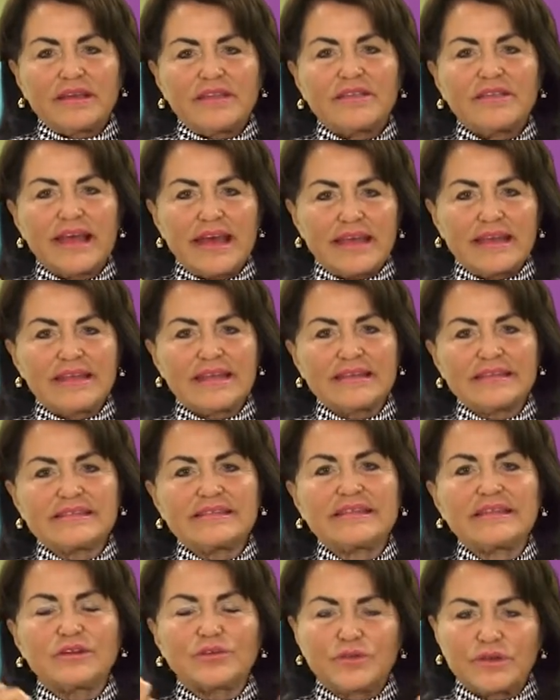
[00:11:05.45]
that it
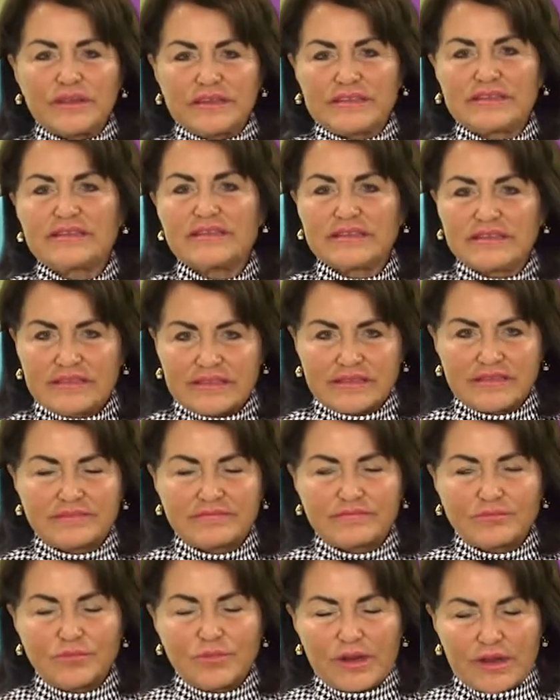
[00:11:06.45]
decreases
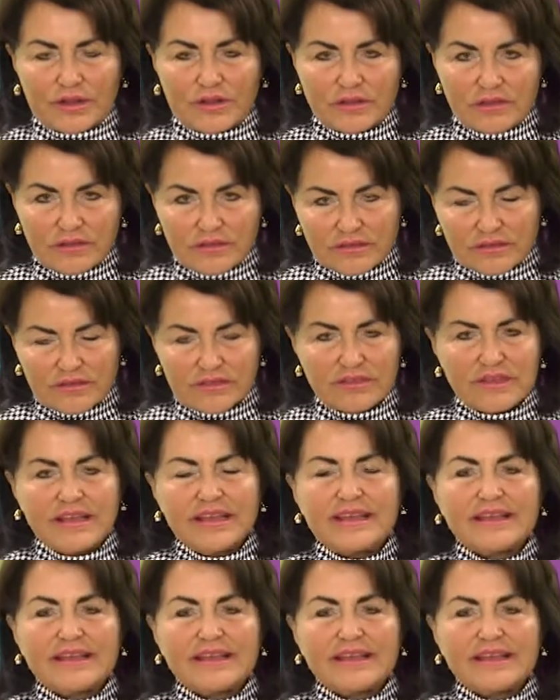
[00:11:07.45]
wrinkles,